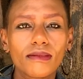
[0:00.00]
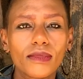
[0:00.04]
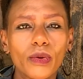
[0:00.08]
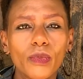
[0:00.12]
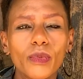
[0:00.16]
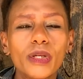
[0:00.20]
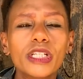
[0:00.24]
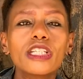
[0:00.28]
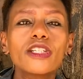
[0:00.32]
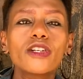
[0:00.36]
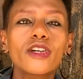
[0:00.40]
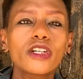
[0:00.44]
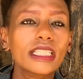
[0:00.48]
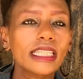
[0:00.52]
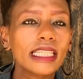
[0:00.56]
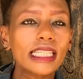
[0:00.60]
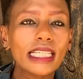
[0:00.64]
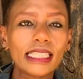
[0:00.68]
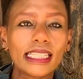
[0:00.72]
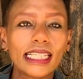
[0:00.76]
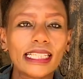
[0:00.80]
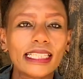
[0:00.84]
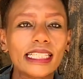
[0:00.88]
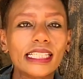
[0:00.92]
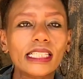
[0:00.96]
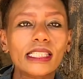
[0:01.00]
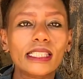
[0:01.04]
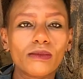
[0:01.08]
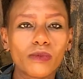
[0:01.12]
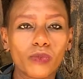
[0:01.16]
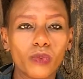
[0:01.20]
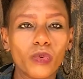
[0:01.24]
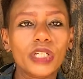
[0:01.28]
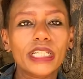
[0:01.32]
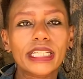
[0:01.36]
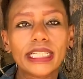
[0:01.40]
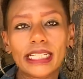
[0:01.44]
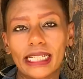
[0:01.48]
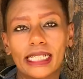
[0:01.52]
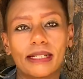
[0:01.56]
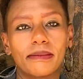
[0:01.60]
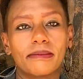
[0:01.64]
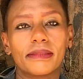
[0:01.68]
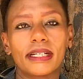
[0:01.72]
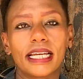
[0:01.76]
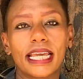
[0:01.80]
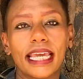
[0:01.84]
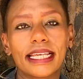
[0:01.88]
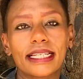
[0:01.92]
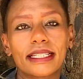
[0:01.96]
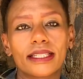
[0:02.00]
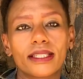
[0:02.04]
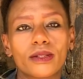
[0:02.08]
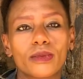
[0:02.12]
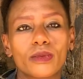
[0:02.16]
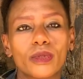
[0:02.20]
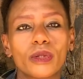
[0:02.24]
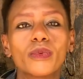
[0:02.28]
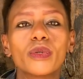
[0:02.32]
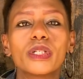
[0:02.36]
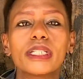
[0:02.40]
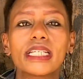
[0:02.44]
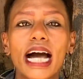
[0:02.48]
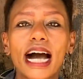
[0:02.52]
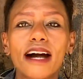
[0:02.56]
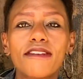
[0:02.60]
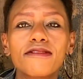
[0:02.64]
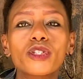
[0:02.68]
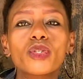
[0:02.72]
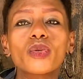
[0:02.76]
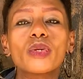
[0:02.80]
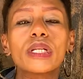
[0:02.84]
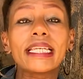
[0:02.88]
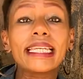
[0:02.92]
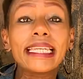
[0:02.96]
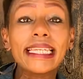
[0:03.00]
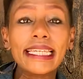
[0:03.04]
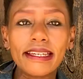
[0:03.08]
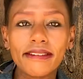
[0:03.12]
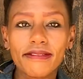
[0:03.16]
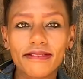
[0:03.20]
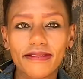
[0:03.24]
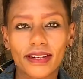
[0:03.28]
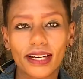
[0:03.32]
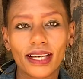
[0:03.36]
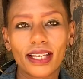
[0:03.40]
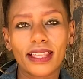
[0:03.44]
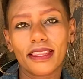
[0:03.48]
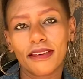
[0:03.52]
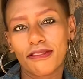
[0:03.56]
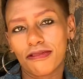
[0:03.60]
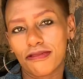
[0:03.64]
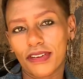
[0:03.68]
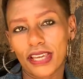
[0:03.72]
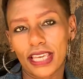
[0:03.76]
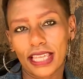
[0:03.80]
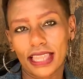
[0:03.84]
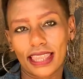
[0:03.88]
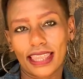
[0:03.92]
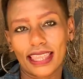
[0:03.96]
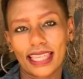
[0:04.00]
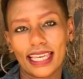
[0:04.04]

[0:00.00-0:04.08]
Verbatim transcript: we did not think that this would come and we would have to leave the faith